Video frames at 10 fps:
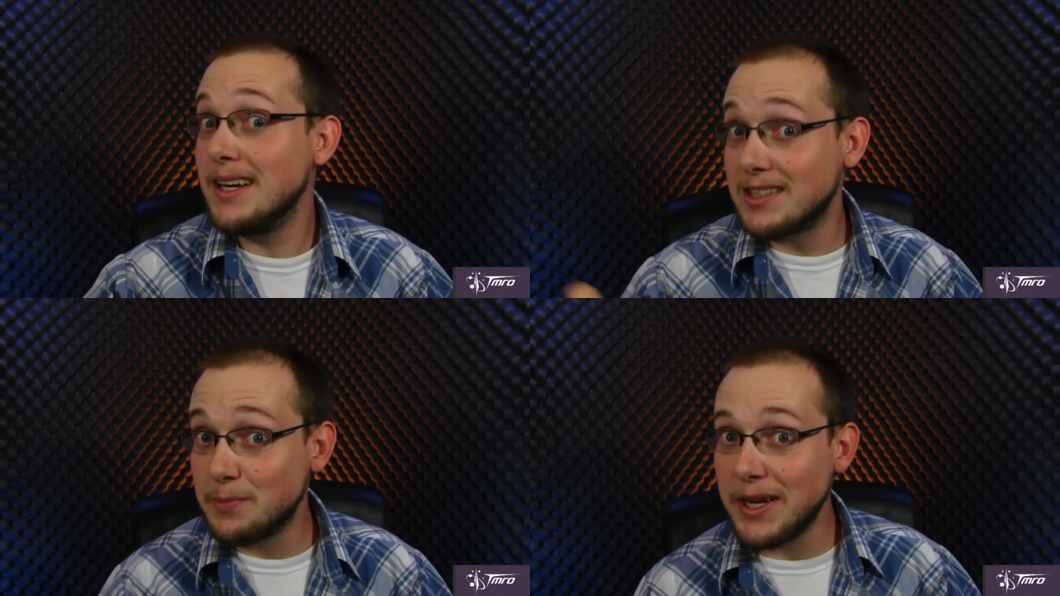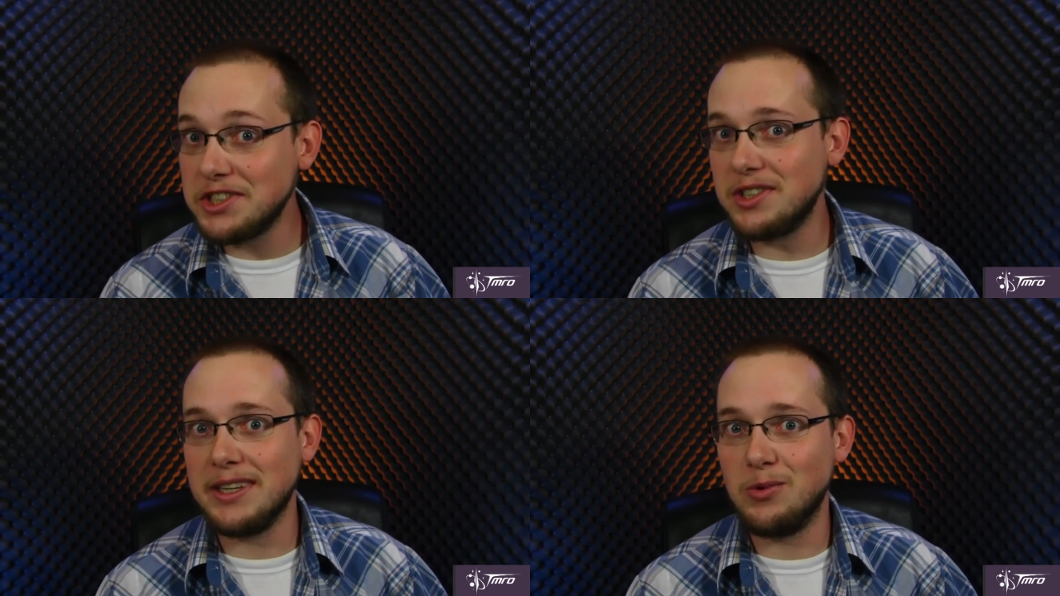
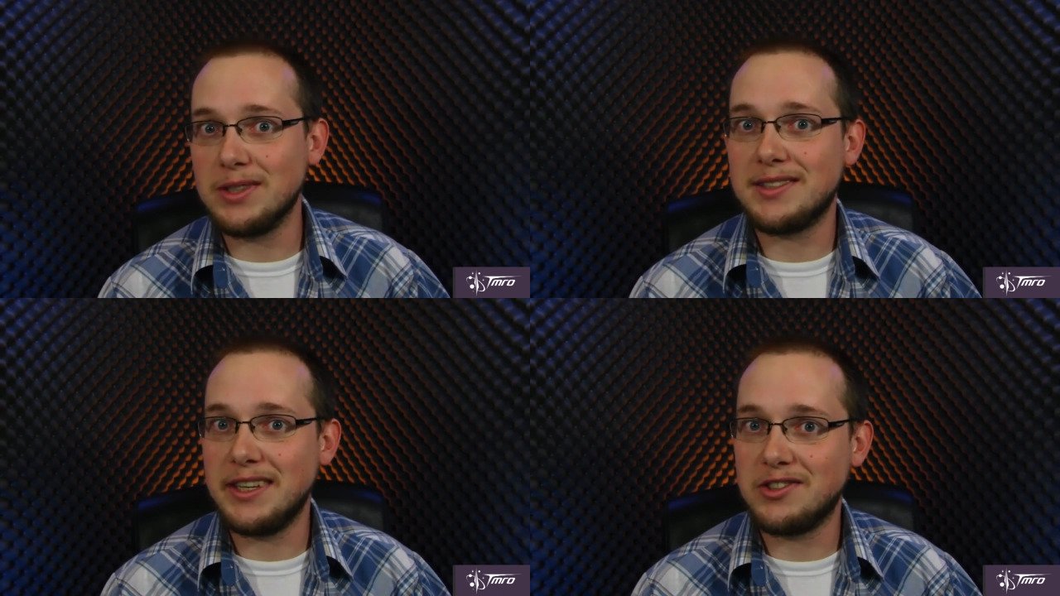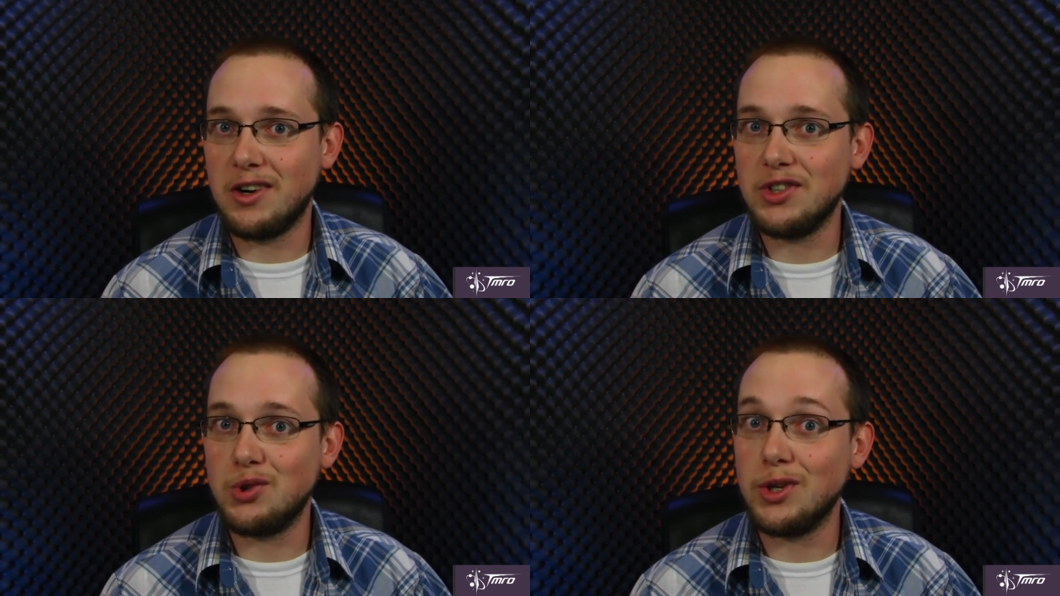especially once they
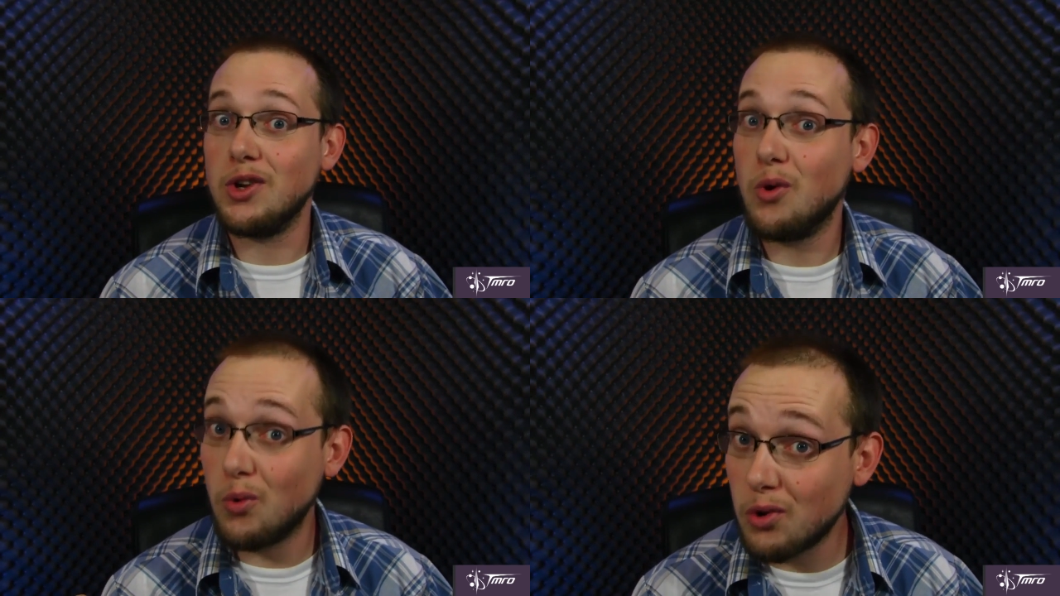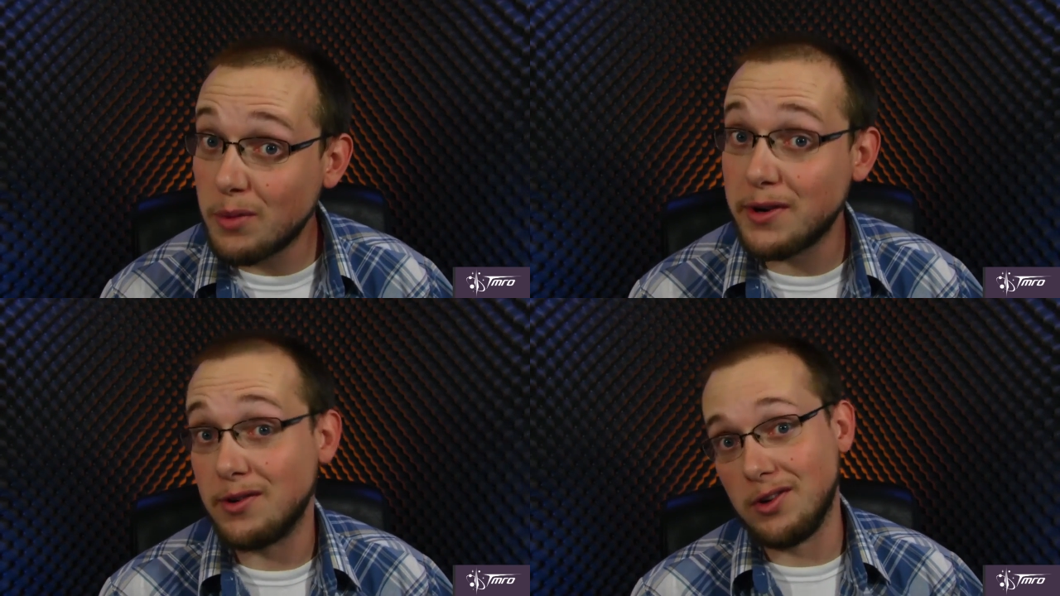start doing
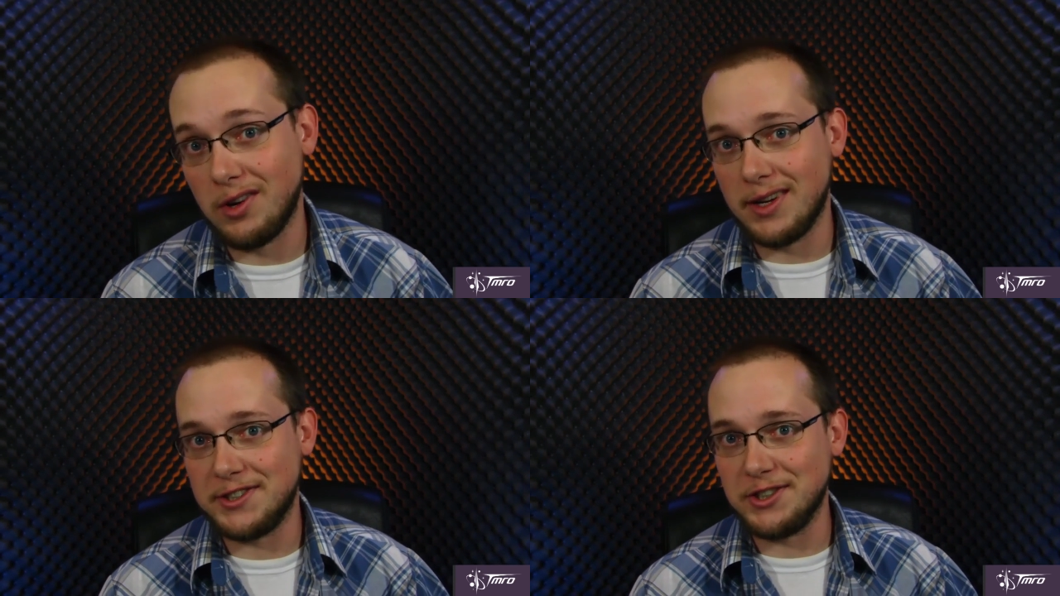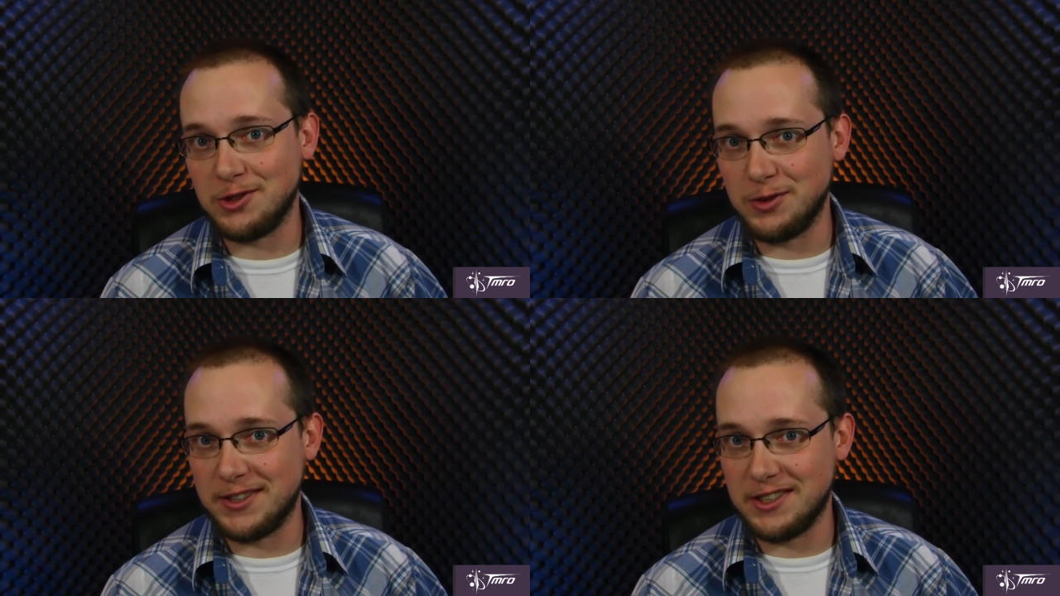orbital
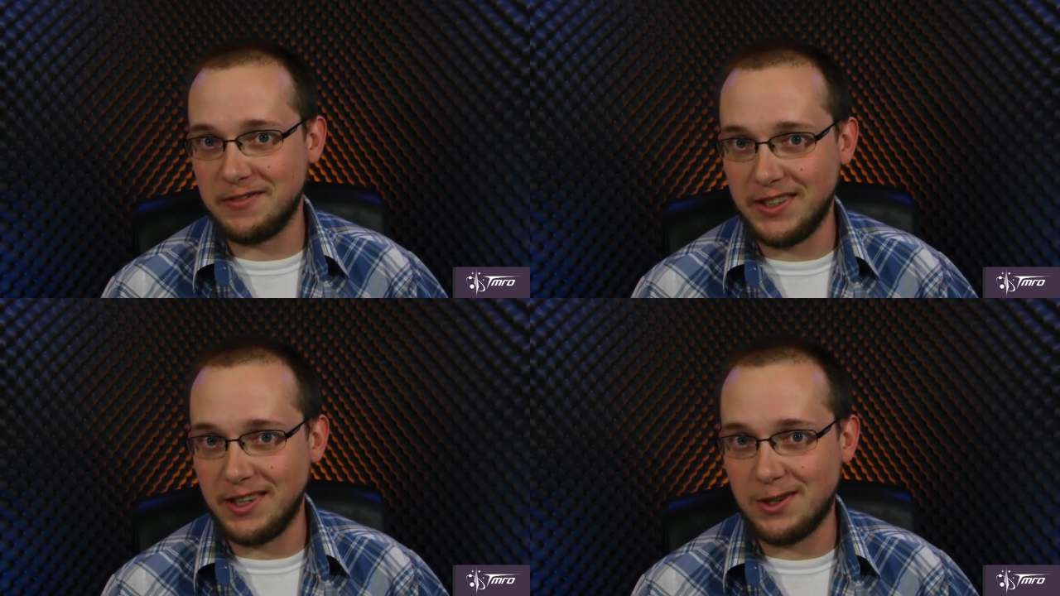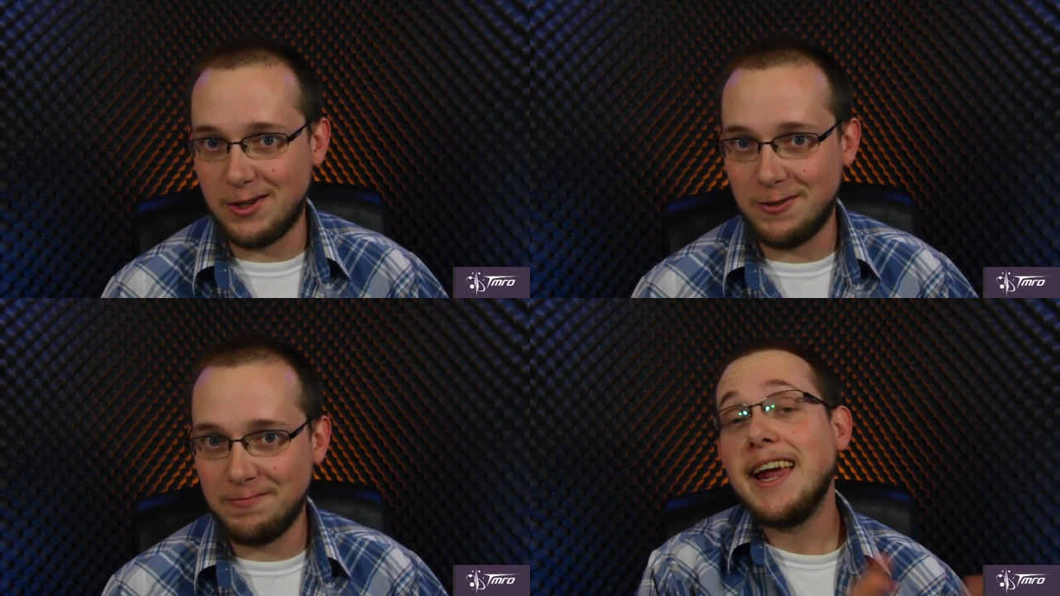launches with this
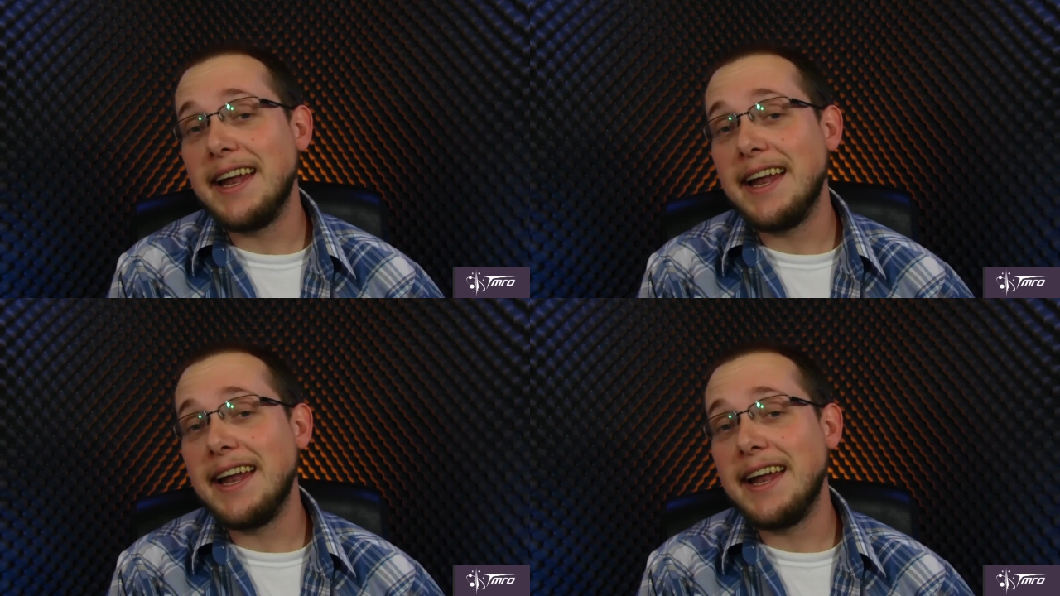vehicle.